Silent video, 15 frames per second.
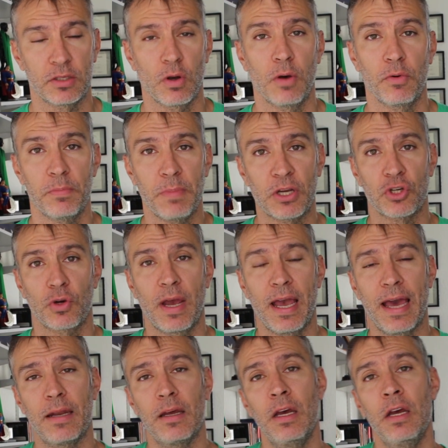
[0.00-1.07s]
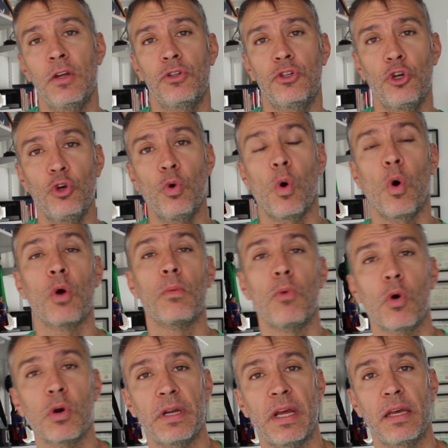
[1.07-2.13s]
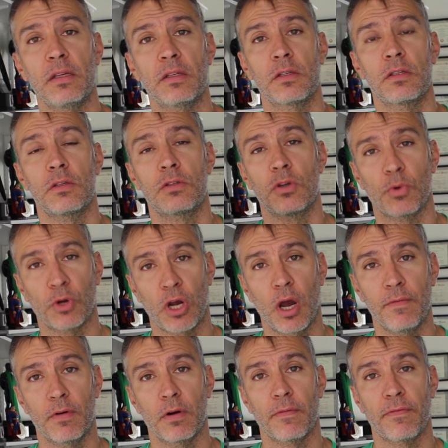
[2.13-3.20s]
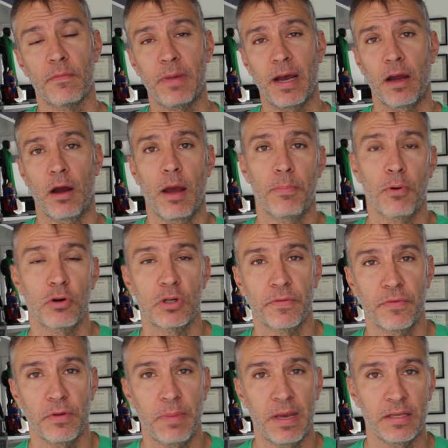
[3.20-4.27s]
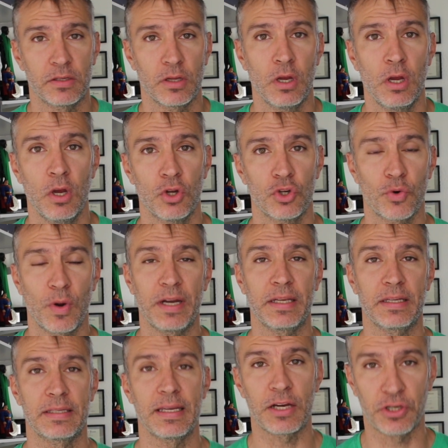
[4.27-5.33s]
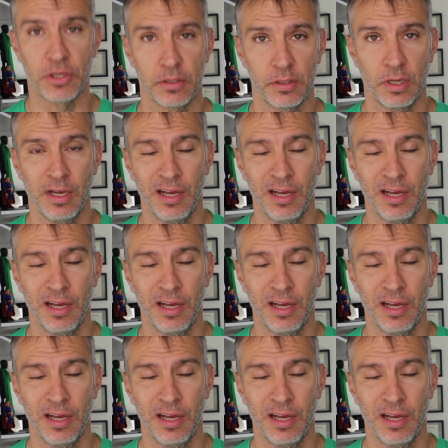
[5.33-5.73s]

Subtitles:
So I would make sure I had two or more days to recover from my hypertrophy-based training session.